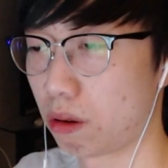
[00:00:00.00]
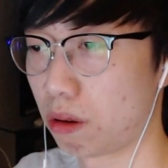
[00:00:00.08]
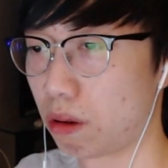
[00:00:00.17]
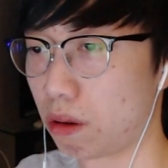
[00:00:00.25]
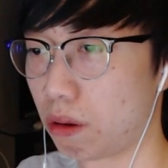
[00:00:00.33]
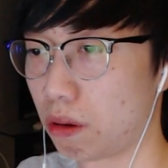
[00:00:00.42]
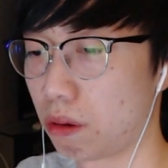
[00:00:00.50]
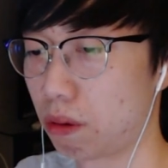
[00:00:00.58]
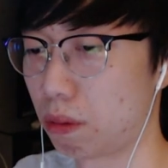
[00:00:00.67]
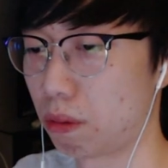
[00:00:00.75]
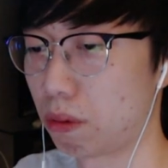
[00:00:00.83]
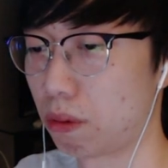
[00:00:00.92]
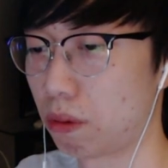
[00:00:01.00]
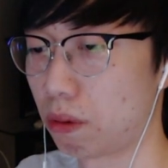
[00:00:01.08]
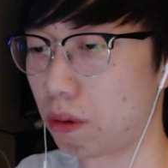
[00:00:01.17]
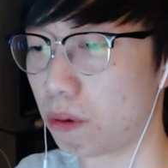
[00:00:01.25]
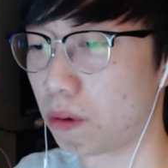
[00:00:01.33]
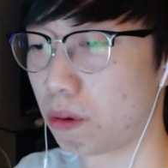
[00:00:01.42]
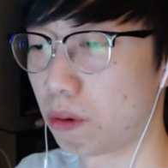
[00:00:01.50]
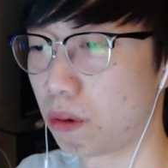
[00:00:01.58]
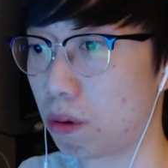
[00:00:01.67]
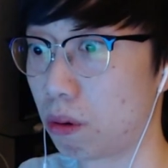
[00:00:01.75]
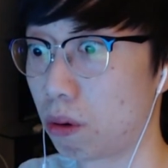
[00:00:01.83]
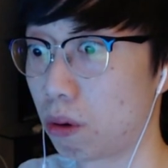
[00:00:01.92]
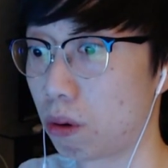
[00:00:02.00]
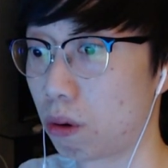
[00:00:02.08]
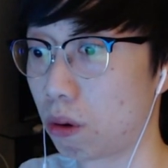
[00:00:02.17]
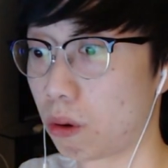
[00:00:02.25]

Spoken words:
Nothing is said.